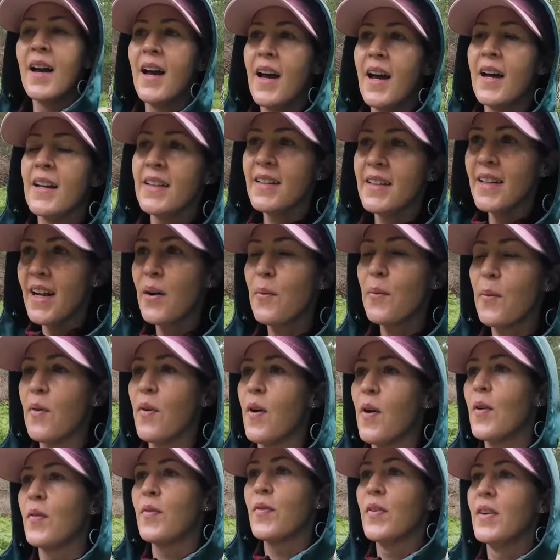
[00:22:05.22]
And now we're
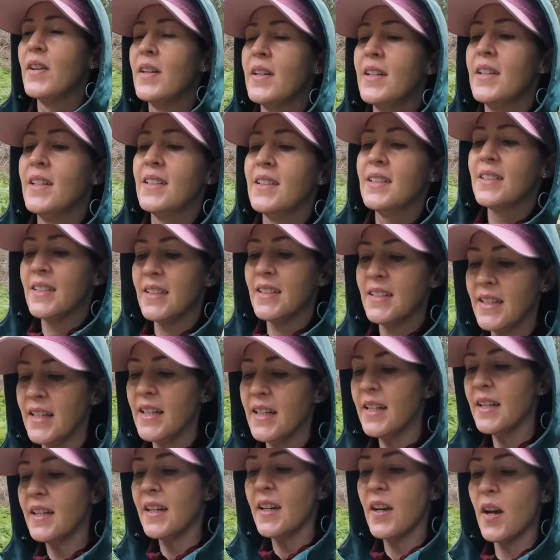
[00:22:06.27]
off to
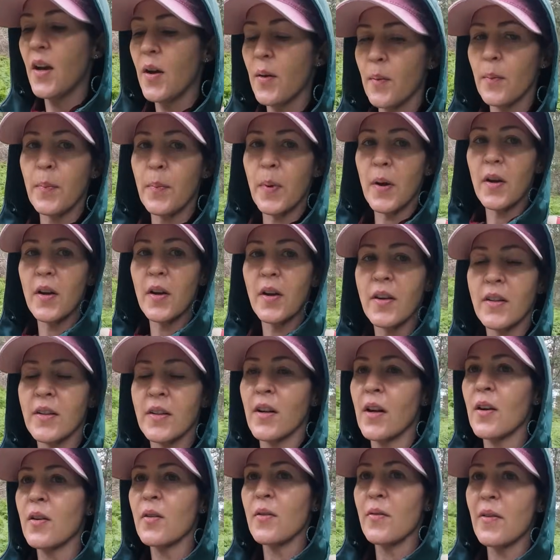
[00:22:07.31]
see Burn
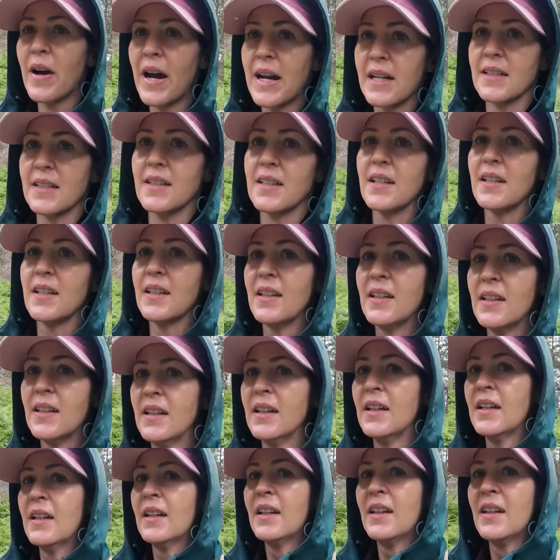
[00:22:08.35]
Ovat.
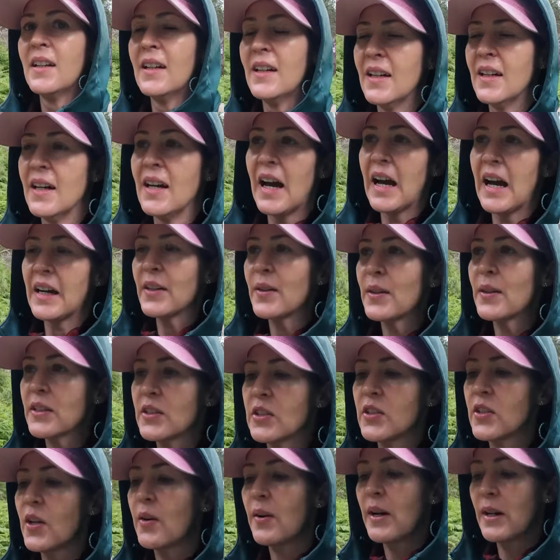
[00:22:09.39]
I don't
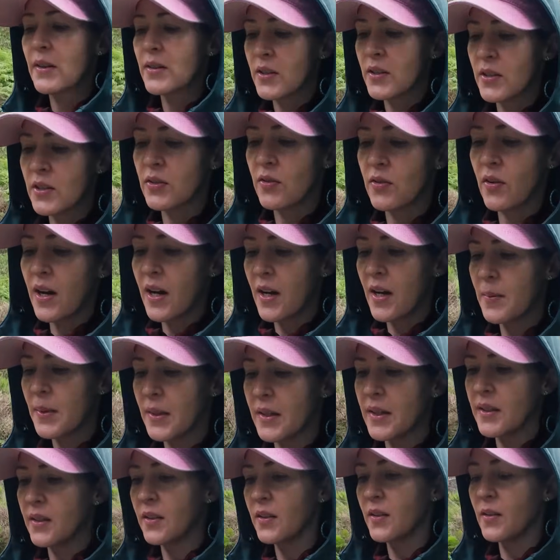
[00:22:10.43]
actually know how to describe
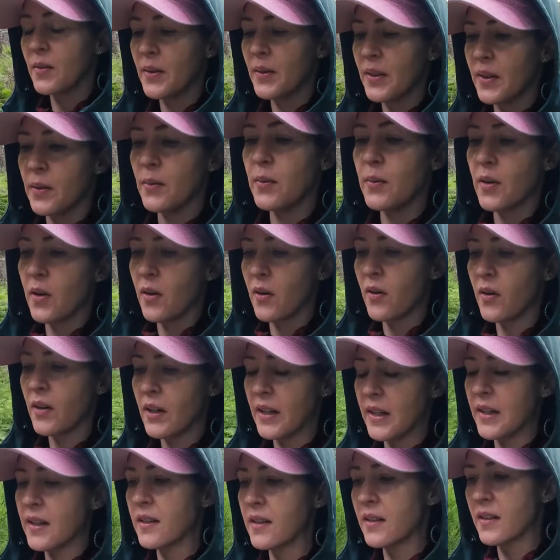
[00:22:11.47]
it. I don't know whether you would call
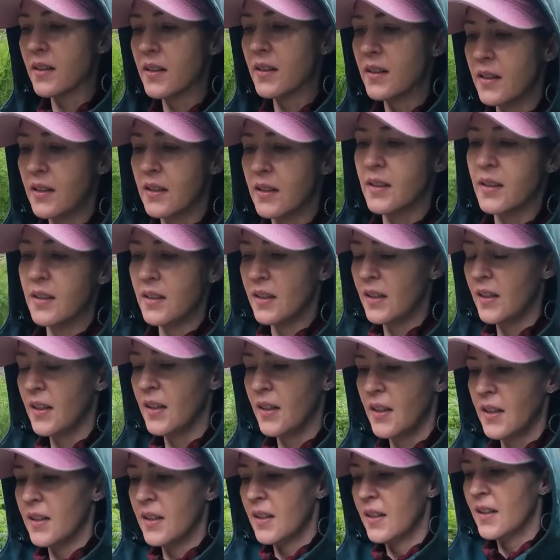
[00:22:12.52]
it a
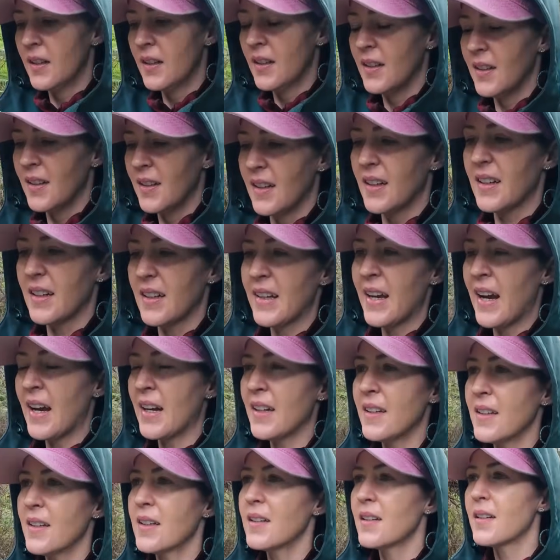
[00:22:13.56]

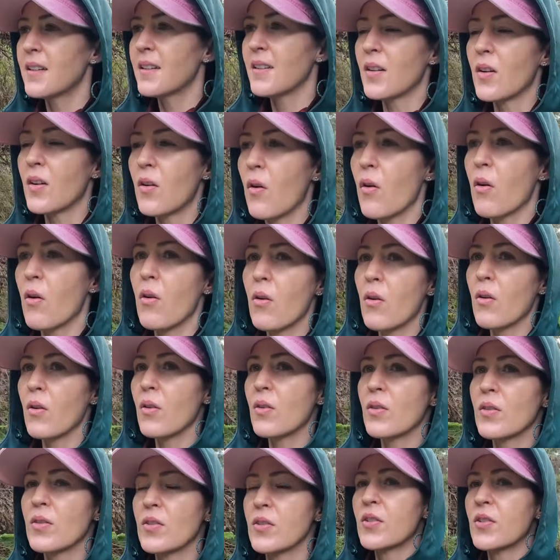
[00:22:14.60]
canyon, a
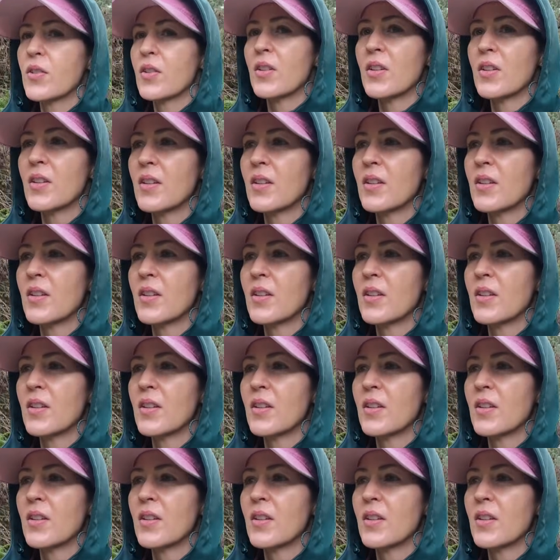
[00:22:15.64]
gorge,